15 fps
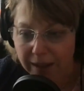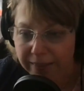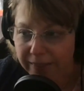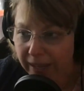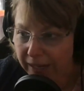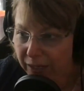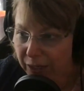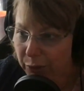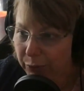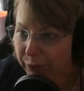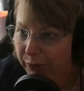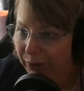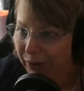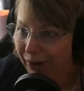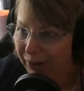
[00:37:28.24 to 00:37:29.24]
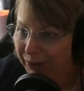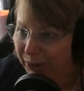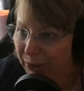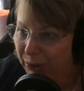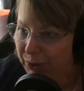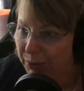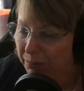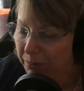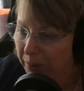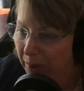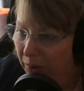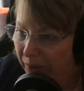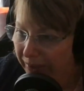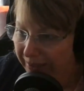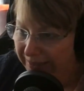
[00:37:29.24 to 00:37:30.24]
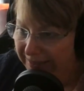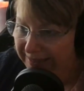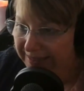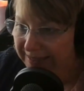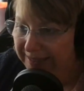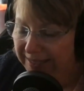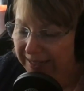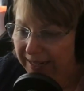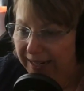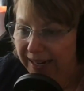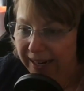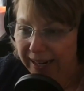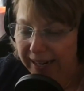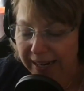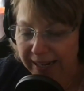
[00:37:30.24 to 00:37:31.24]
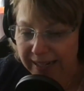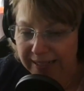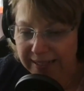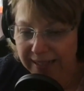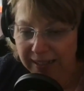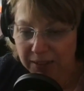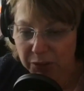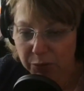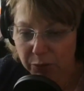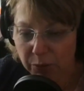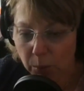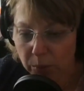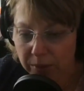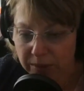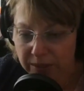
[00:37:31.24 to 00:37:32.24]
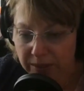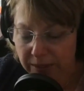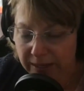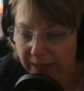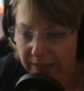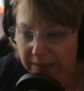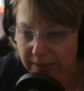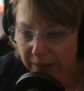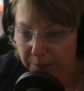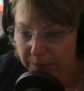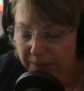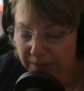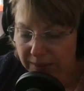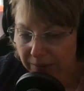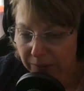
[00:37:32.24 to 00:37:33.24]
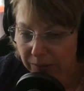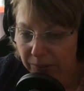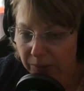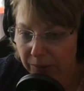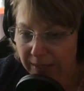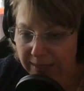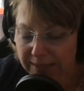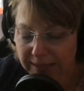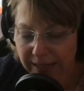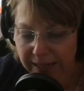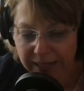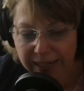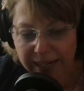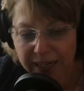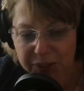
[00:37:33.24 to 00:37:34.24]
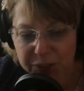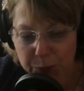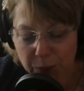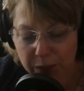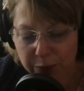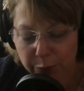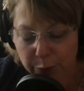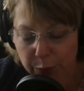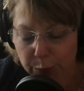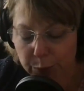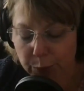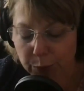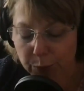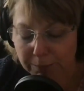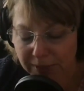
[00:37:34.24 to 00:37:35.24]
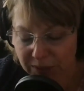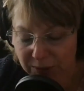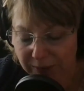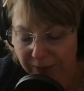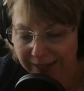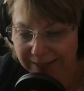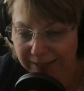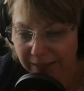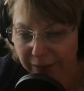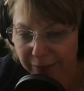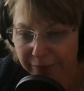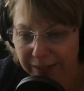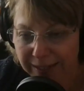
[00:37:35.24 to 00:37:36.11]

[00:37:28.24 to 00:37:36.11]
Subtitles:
Thank you for all your support. And I look forward to the next episode and sending each one of you much light and love.